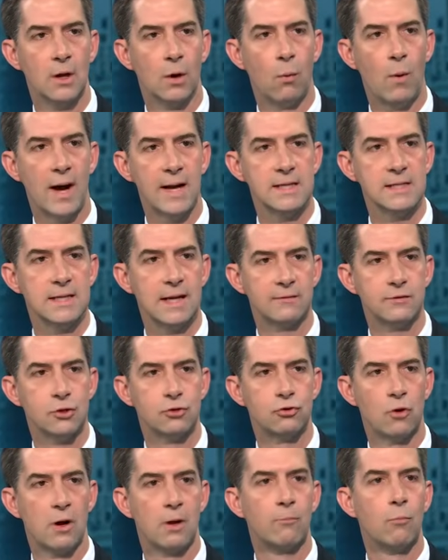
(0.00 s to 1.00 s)
Why does he have to
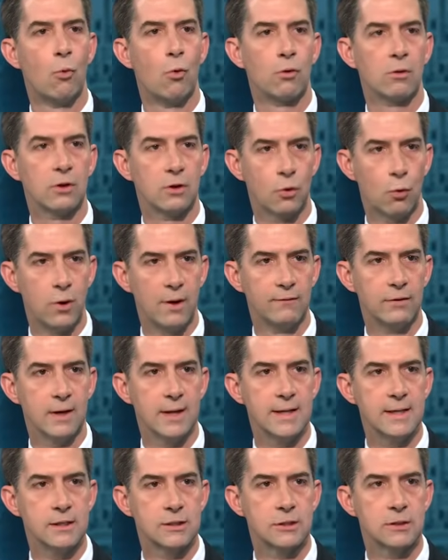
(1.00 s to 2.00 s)
draw moral
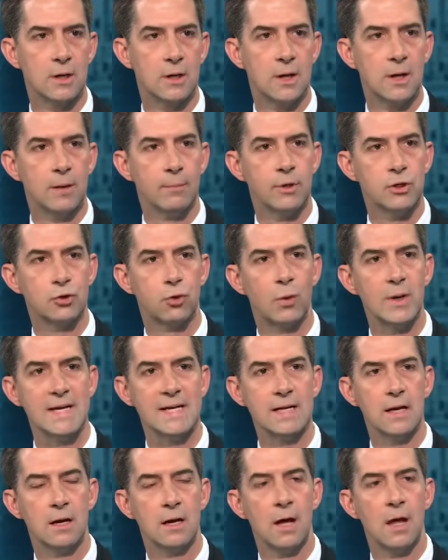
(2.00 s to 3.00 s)
equivalence
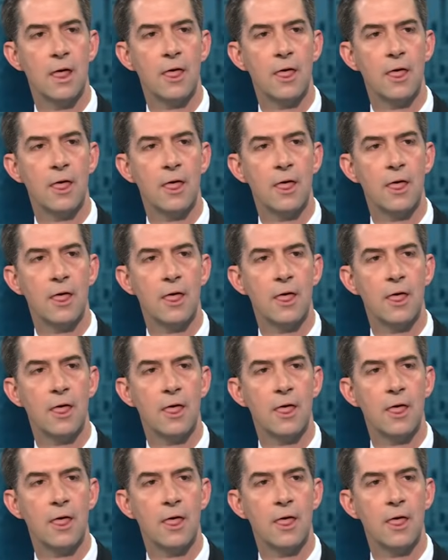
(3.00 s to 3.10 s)
between